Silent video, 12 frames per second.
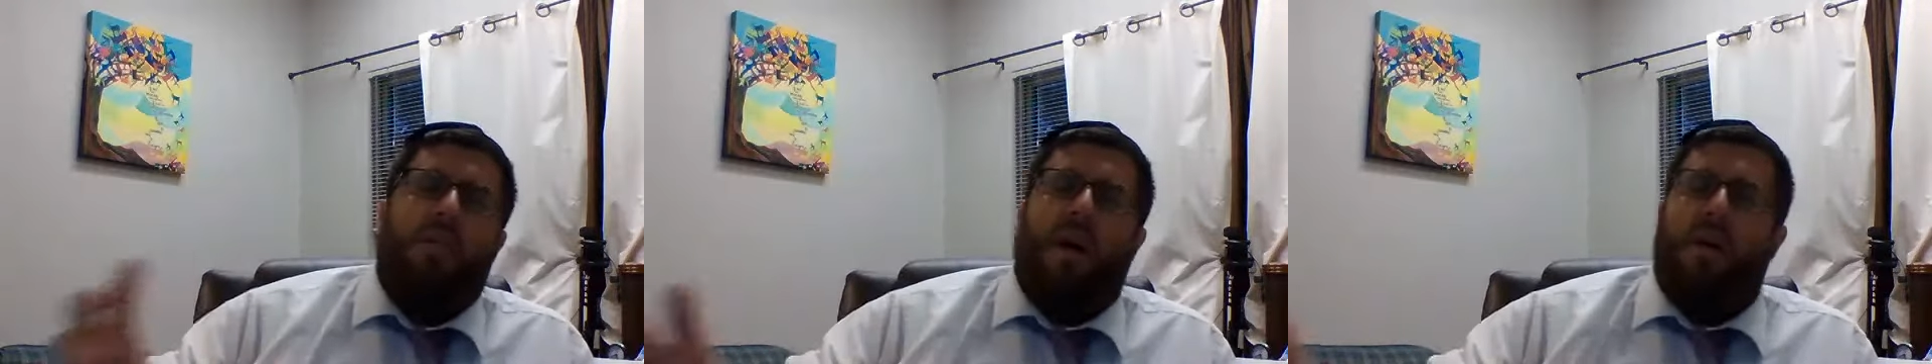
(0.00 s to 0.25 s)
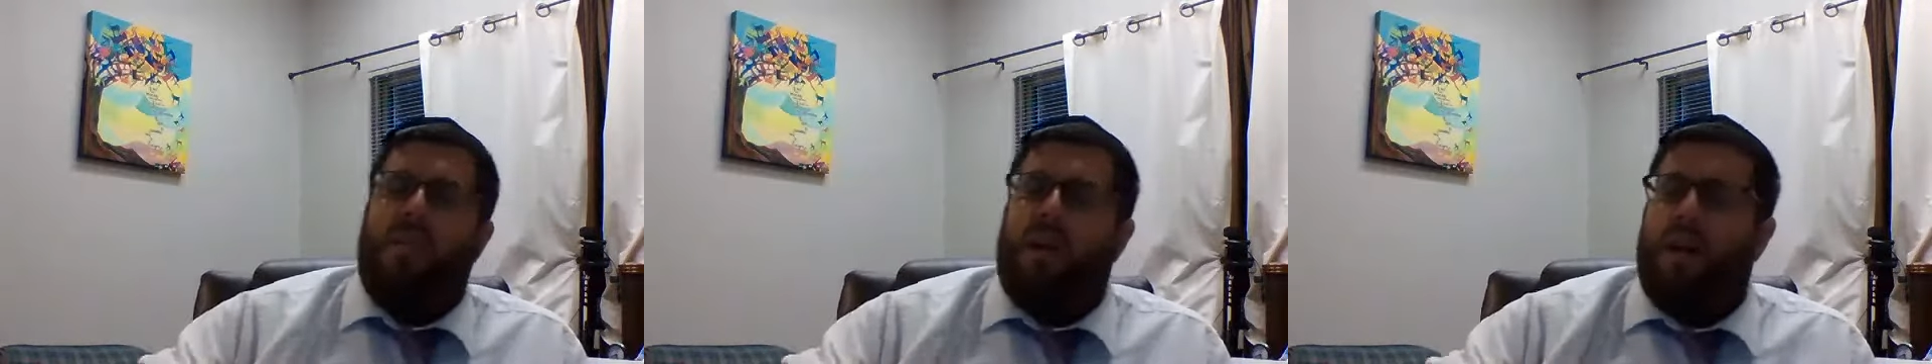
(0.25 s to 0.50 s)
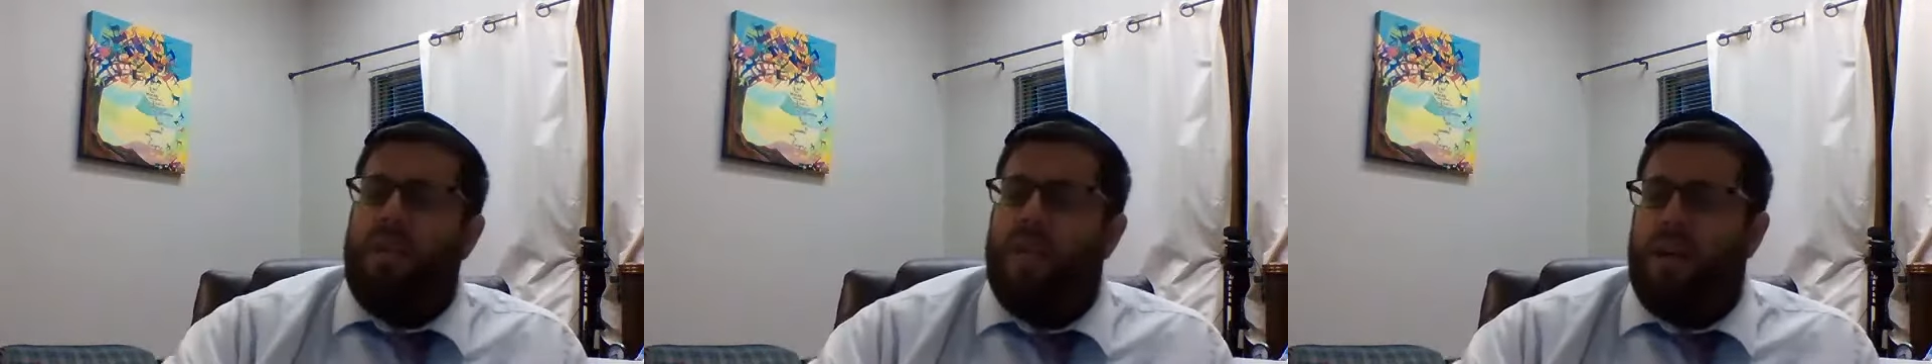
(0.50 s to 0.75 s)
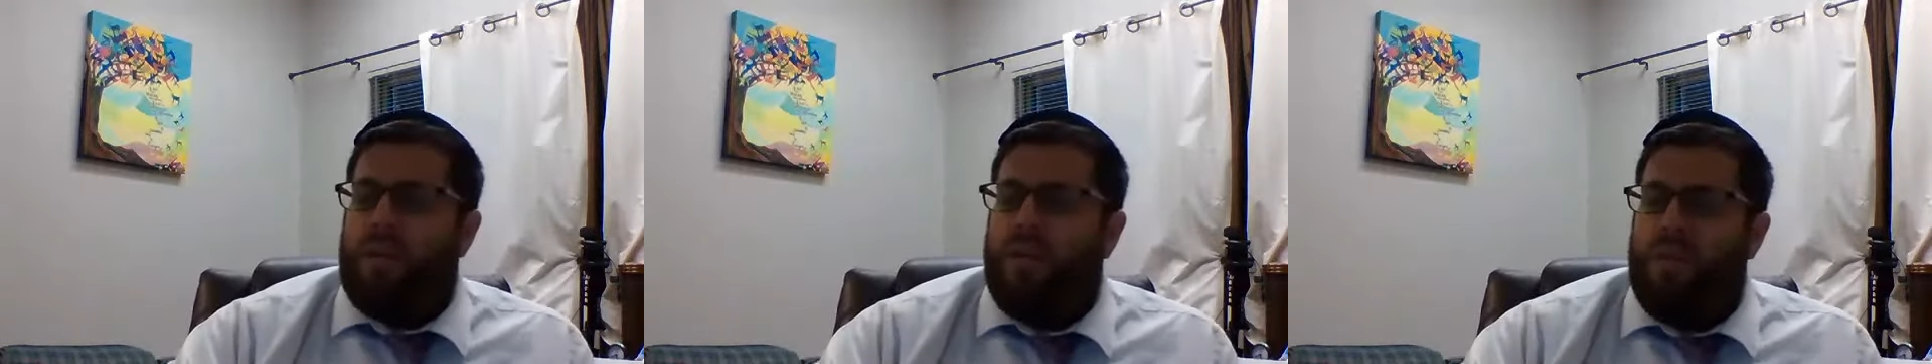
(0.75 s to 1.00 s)
that that
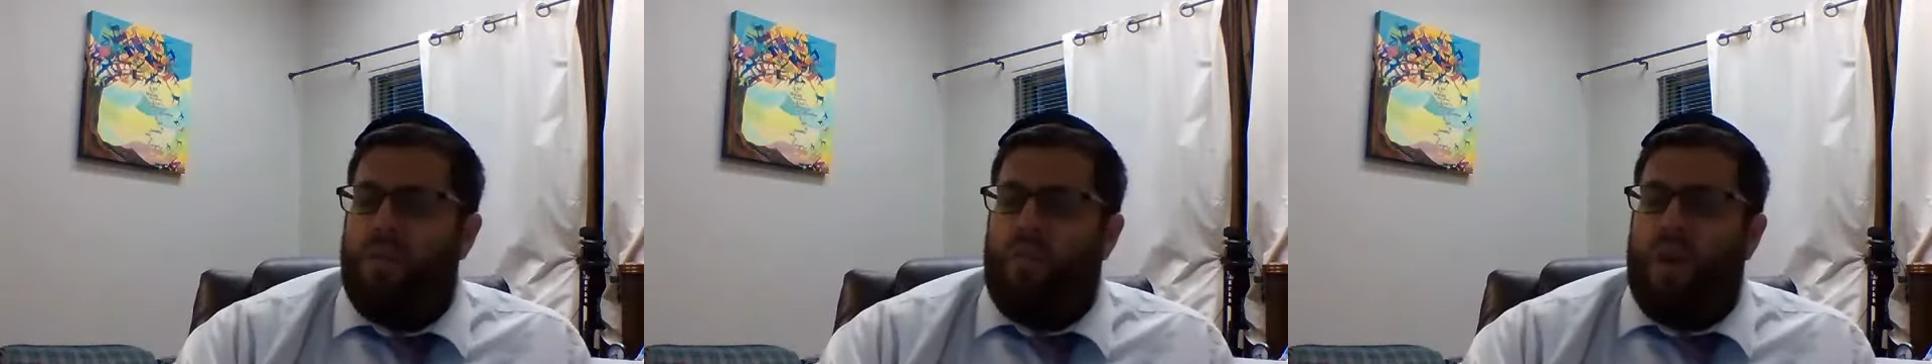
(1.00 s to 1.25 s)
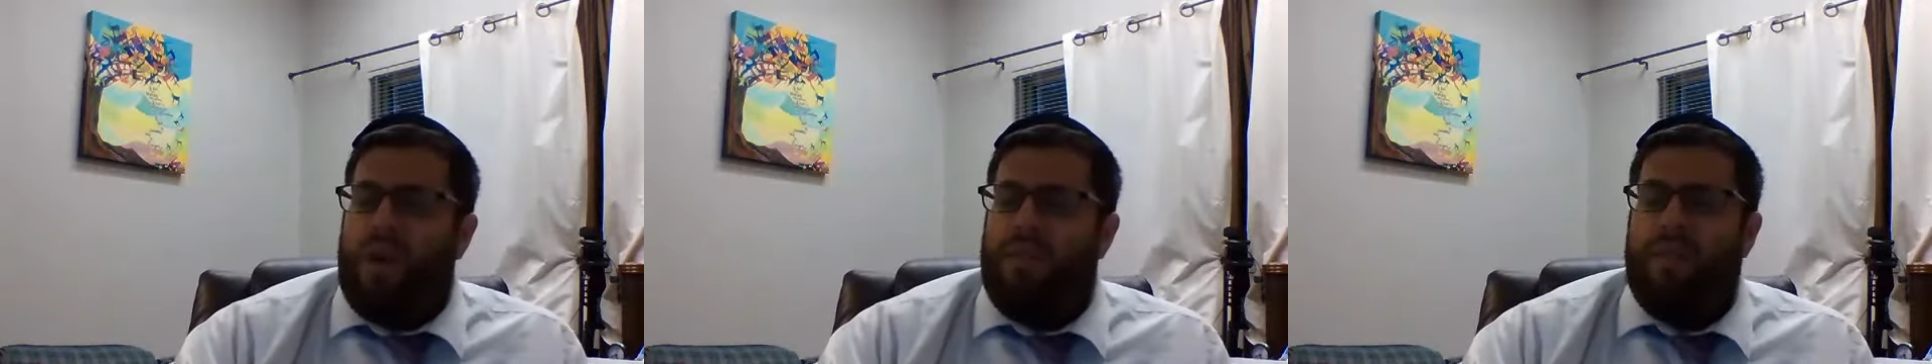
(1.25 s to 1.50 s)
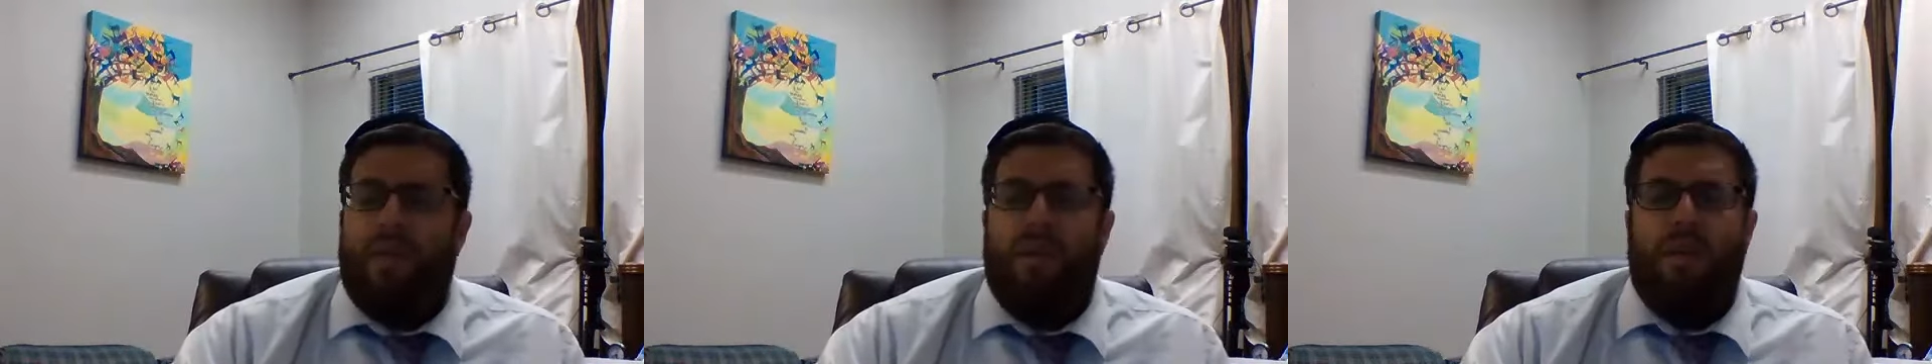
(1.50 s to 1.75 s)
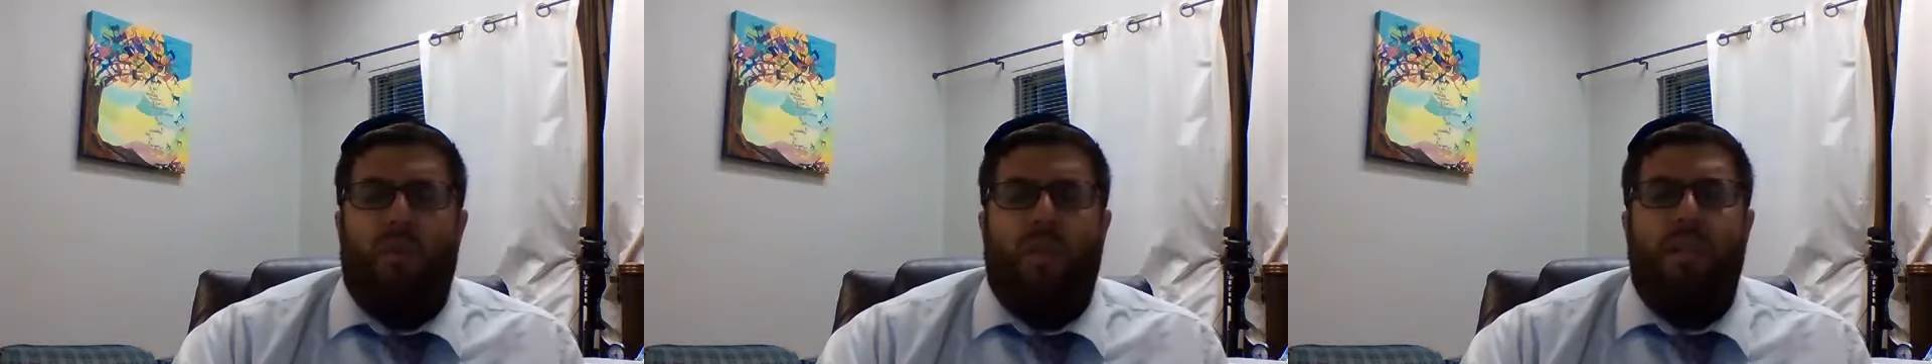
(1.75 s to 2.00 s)
that one of
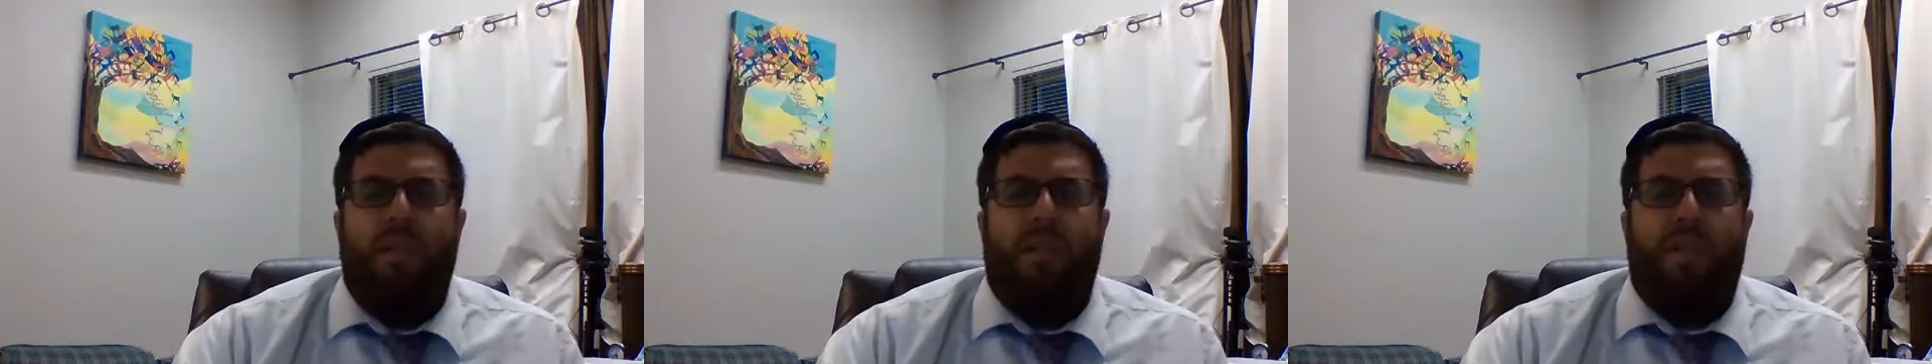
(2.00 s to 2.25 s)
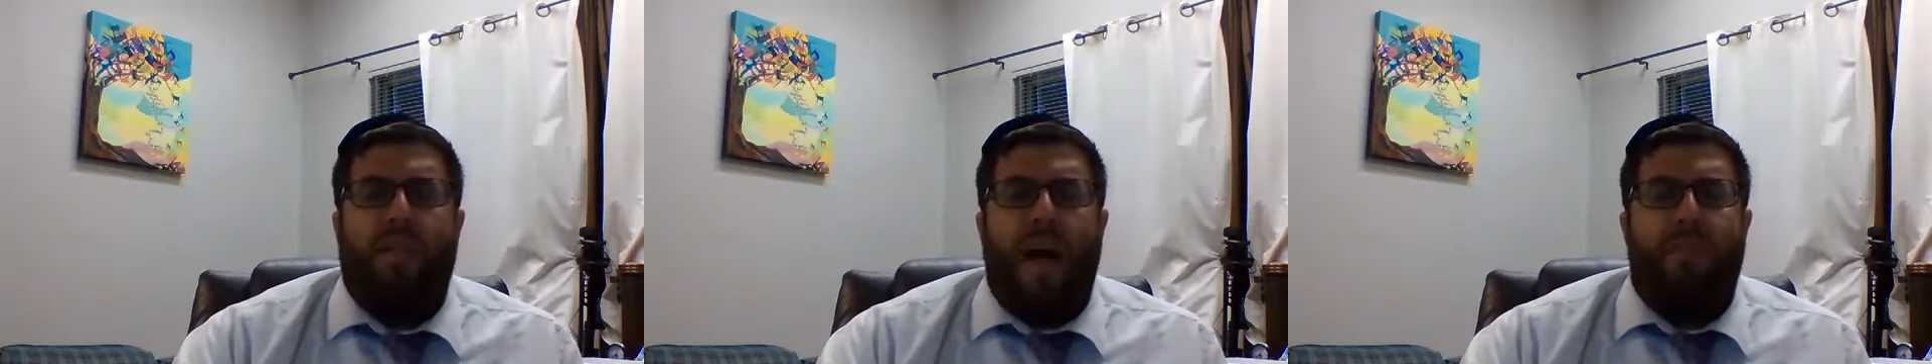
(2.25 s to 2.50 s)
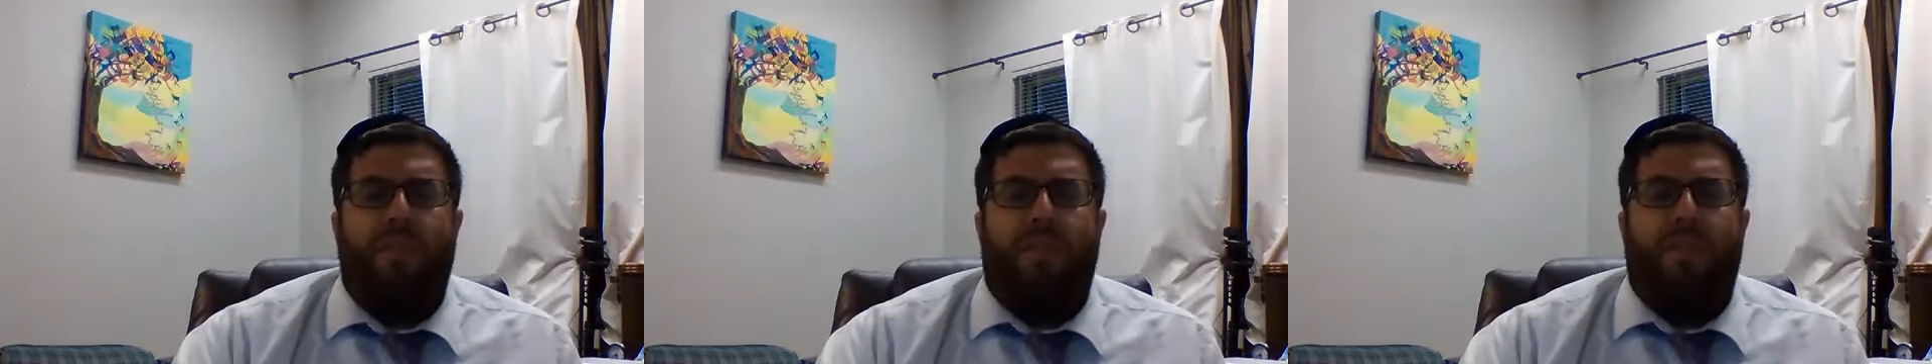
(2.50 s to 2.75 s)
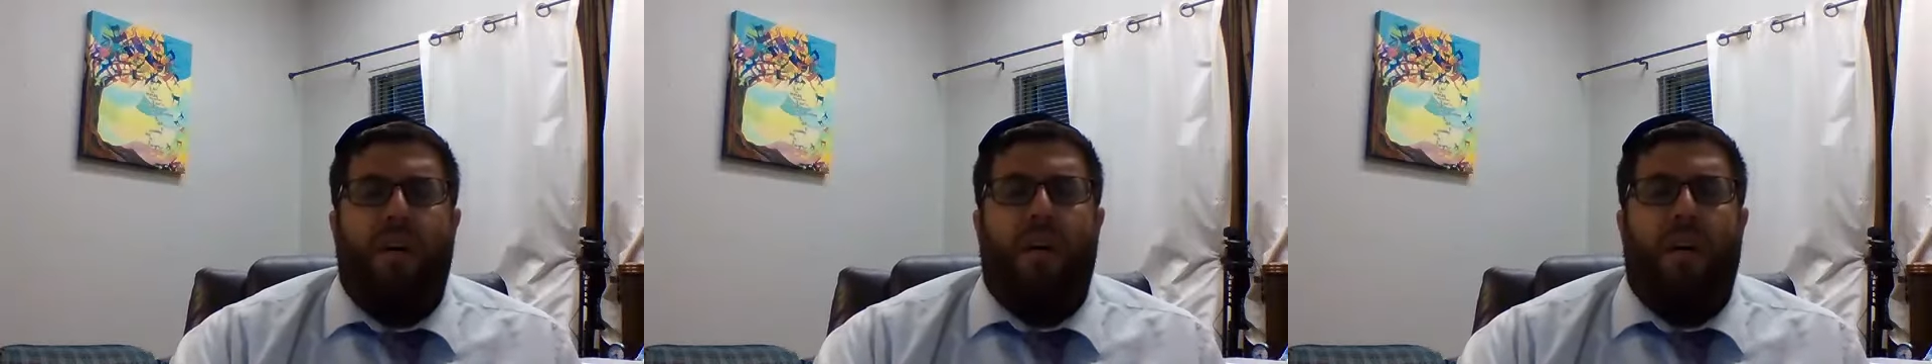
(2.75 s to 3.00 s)
the one of the steps